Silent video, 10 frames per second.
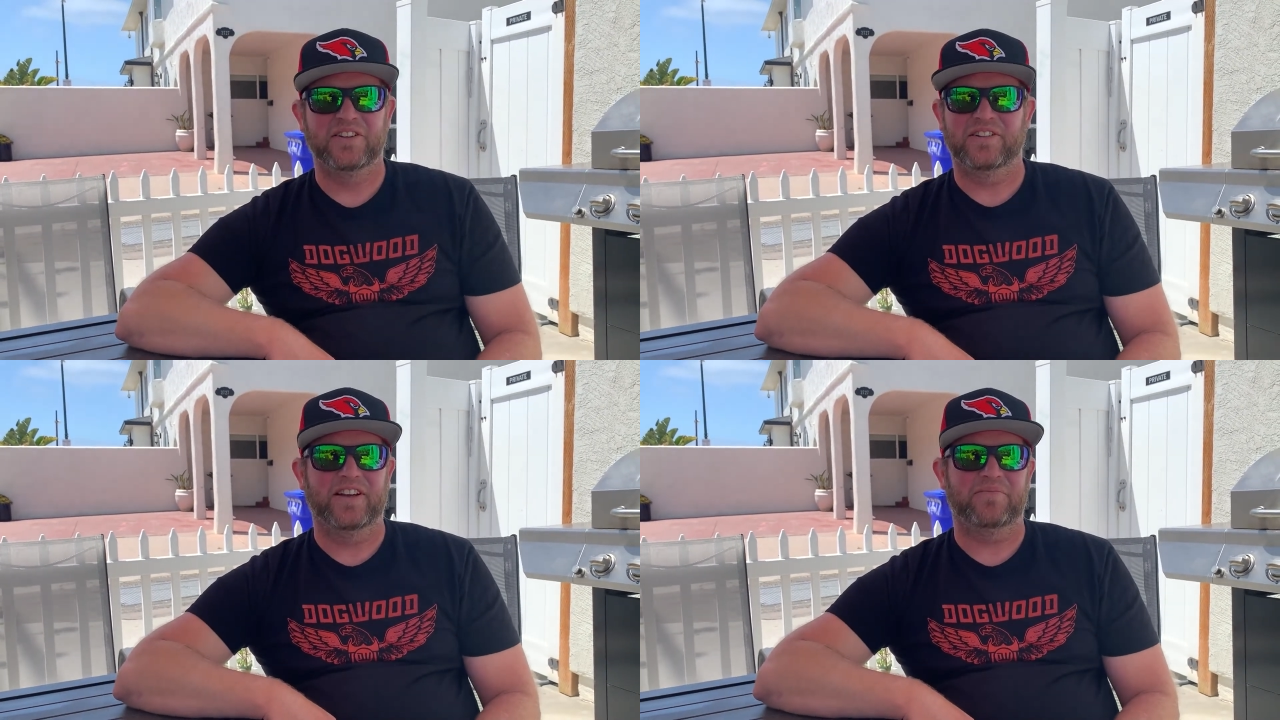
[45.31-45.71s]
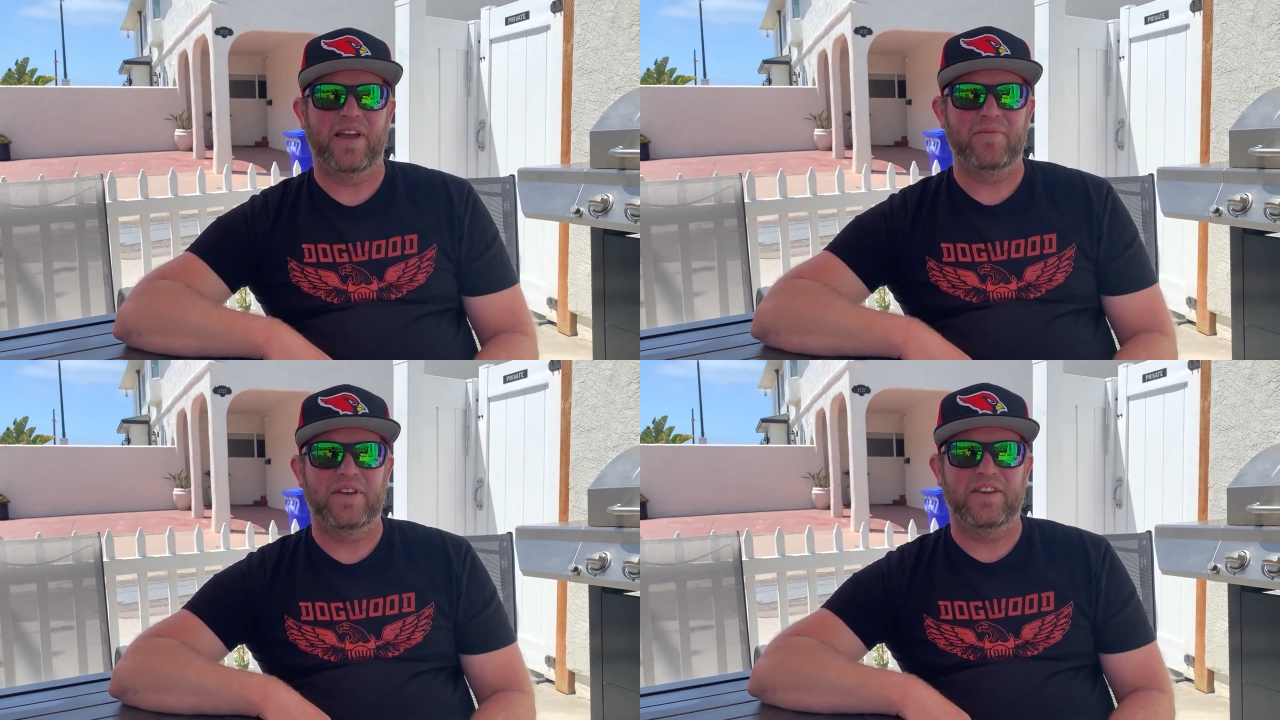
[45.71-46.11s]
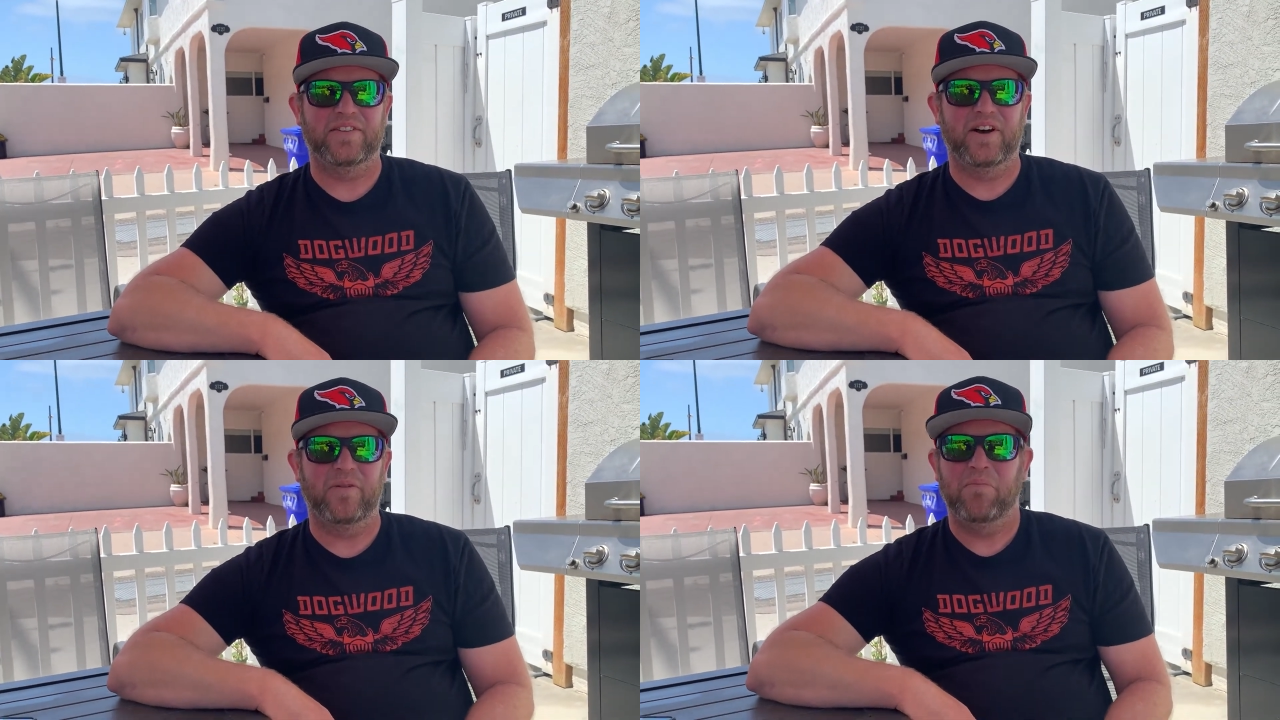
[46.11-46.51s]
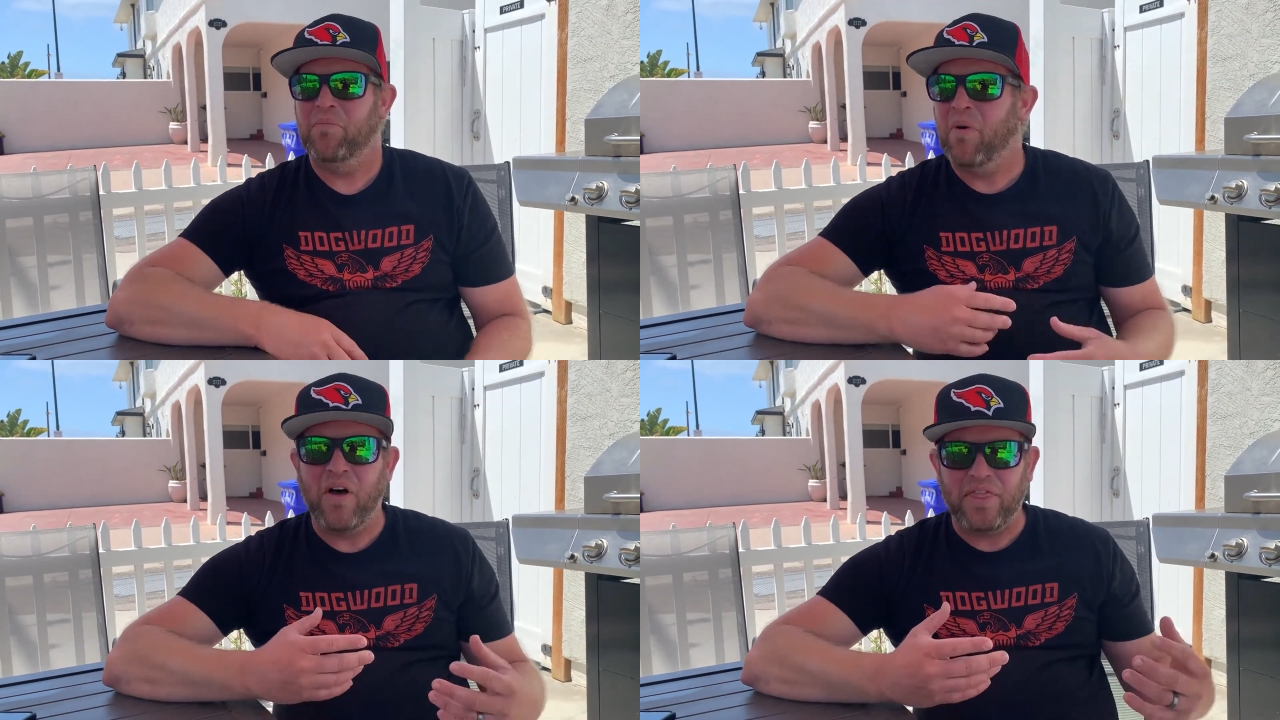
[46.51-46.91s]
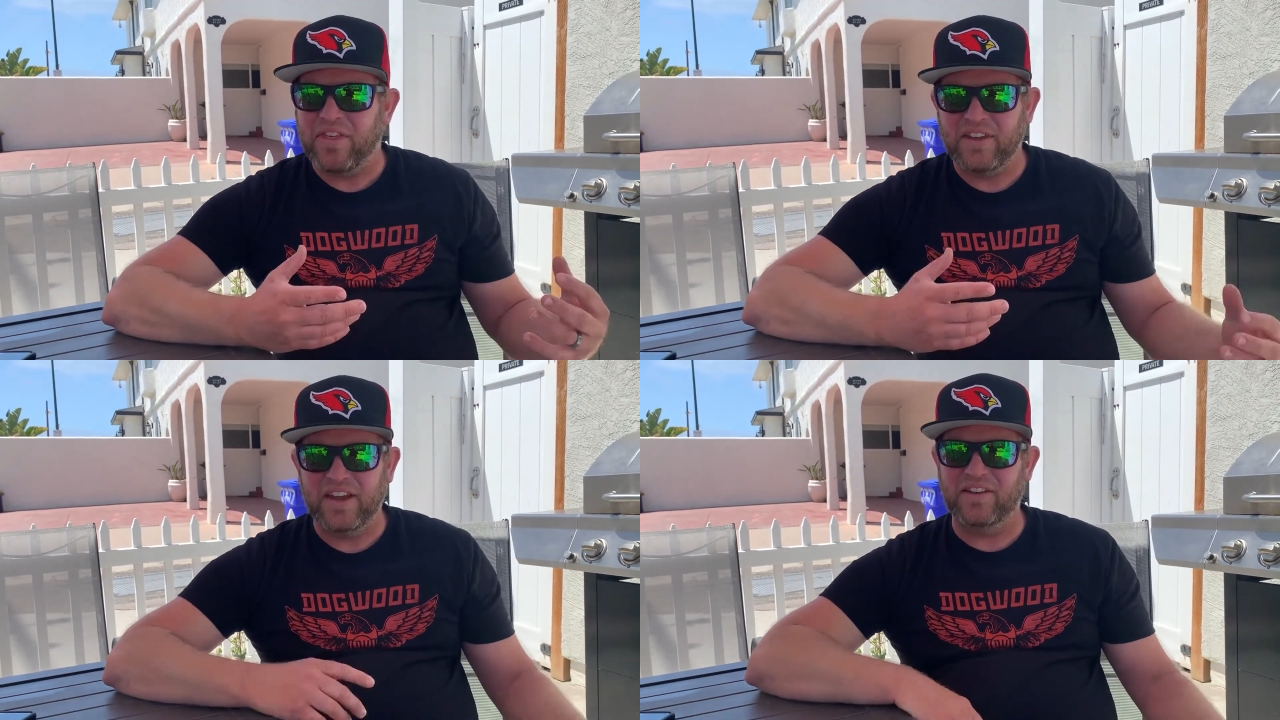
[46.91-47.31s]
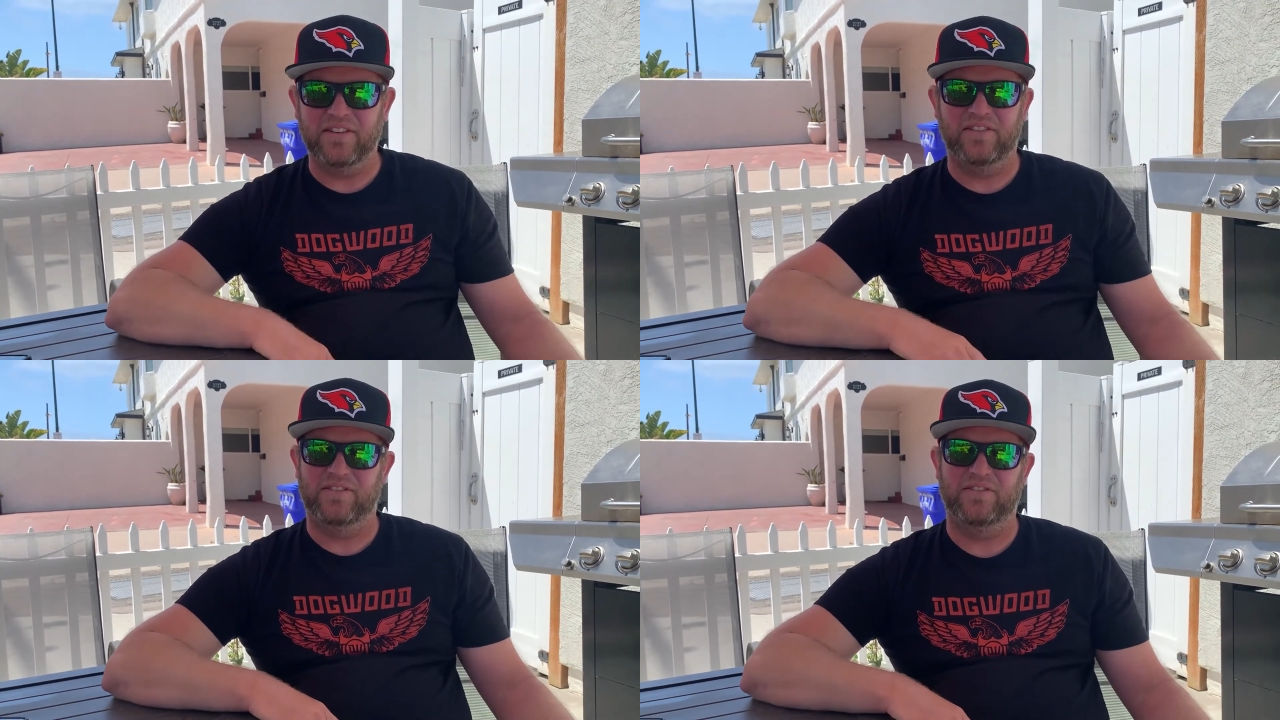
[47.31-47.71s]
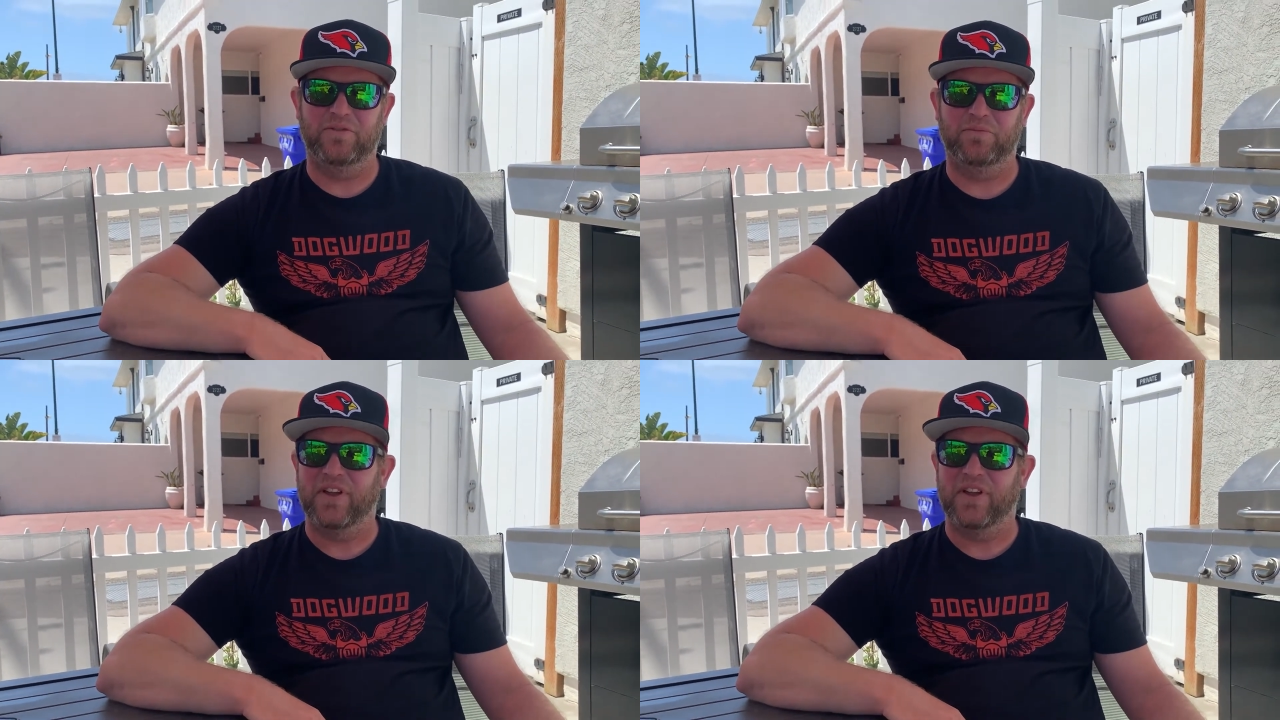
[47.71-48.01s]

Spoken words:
like maybe a month into